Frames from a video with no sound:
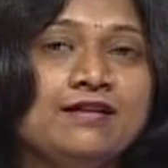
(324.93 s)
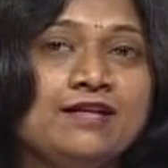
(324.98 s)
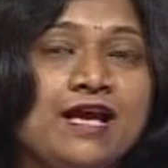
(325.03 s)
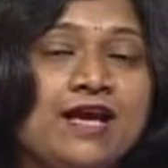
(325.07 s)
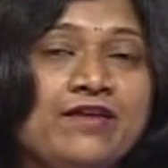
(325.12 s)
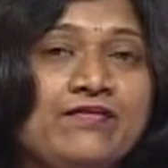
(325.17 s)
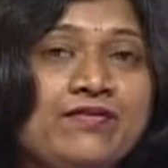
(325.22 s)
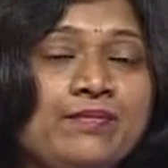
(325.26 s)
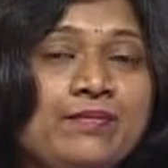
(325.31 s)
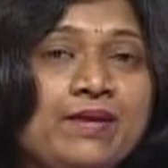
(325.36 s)

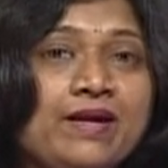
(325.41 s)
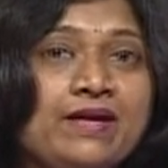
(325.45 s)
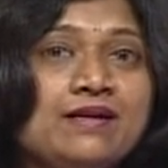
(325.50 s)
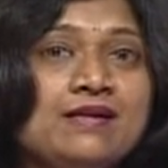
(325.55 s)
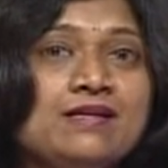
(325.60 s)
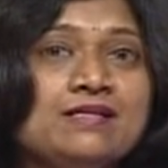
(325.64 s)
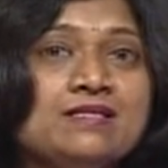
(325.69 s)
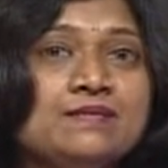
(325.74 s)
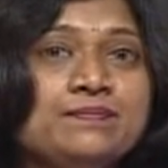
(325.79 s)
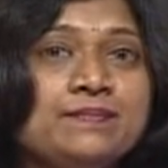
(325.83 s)
heavy
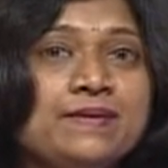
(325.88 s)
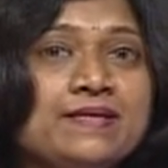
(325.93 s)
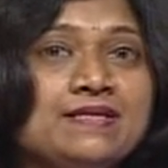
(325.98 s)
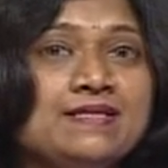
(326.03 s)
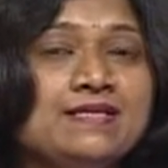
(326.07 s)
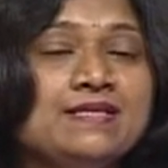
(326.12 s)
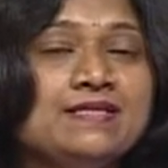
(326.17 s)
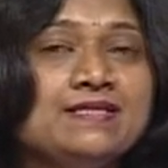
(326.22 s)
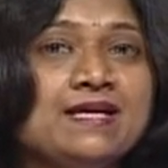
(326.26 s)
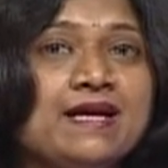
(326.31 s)
metals,
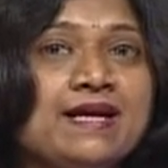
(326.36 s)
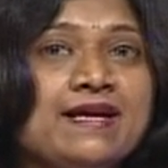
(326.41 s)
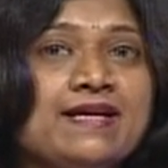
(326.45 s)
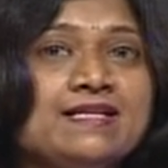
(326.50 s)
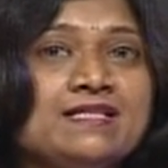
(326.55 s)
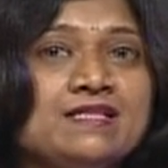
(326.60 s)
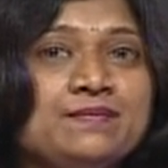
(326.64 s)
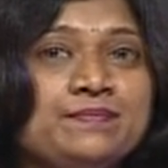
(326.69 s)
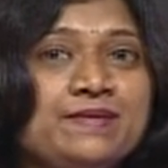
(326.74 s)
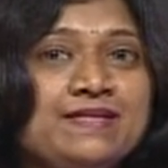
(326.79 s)
pesticides,
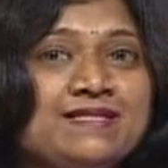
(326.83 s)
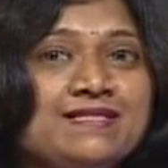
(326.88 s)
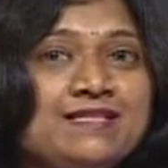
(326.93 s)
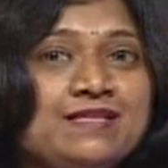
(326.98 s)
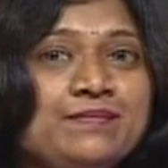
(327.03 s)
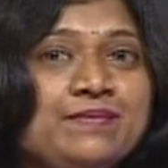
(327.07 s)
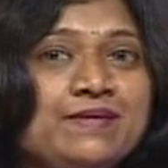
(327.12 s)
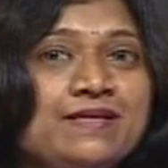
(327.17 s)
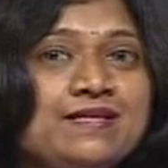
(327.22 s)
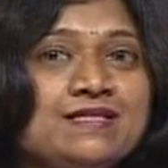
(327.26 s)

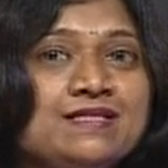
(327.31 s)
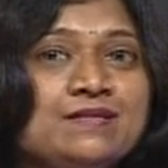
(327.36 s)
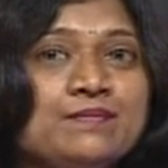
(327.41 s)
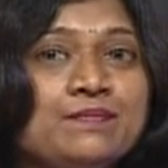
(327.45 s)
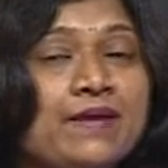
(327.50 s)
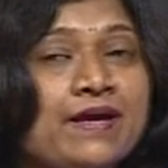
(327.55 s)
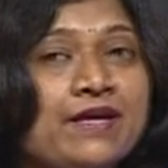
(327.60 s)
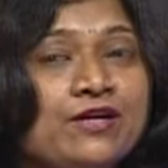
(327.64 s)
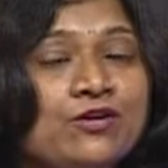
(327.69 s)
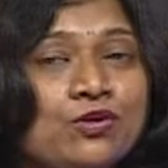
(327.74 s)
PCBs,
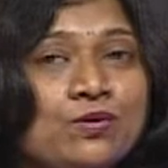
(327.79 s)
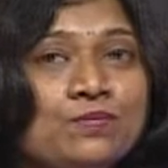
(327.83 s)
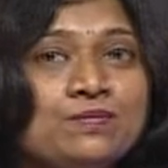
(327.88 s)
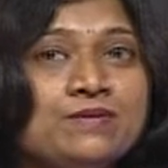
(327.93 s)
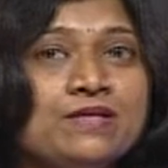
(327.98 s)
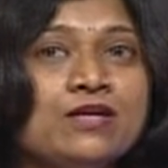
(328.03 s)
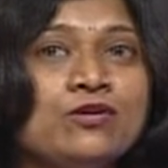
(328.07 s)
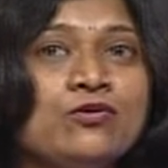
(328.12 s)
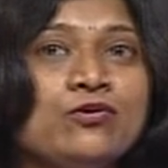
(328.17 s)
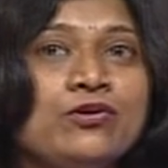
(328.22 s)
microbes
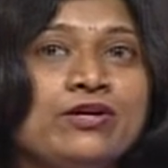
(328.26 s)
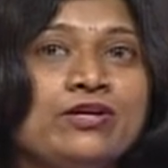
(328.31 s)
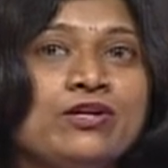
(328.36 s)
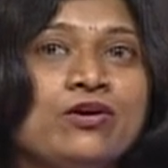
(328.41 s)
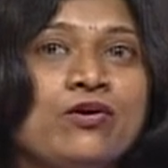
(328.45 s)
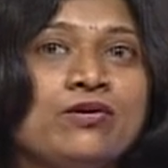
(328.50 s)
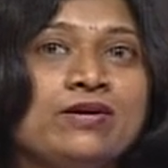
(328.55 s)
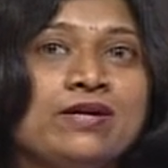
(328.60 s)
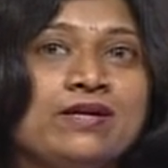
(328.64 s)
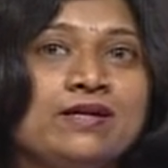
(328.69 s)
are going
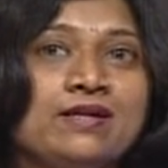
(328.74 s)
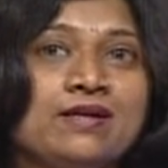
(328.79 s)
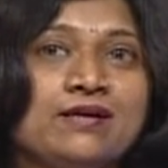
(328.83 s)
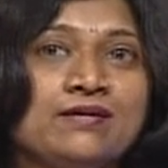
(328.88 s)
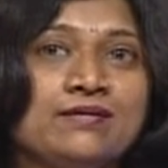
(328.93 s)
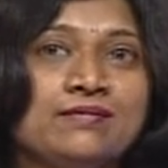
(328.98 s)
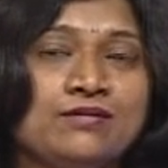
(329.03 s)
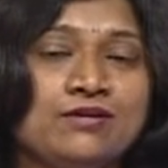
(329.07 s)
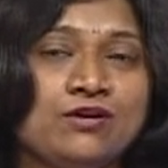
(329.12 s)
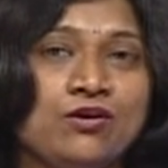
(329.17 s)
down in the
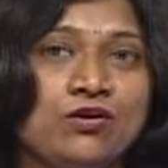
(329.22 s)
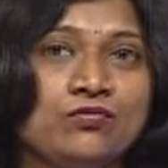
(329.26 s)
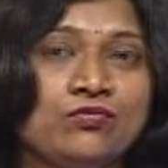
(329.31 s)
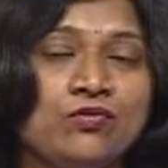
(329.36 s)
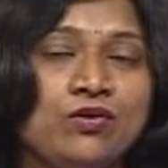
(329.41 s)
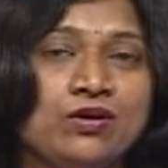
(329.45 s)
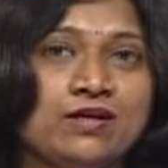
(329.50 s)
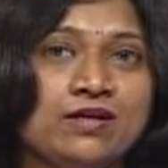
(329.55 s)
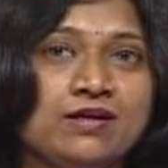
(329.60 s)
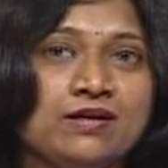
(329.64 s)

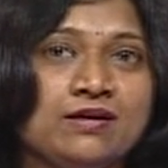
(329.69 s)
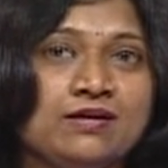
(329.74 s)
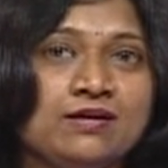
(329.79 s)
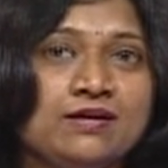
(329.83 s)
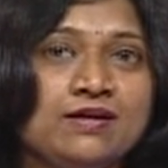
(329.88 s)
groundwater,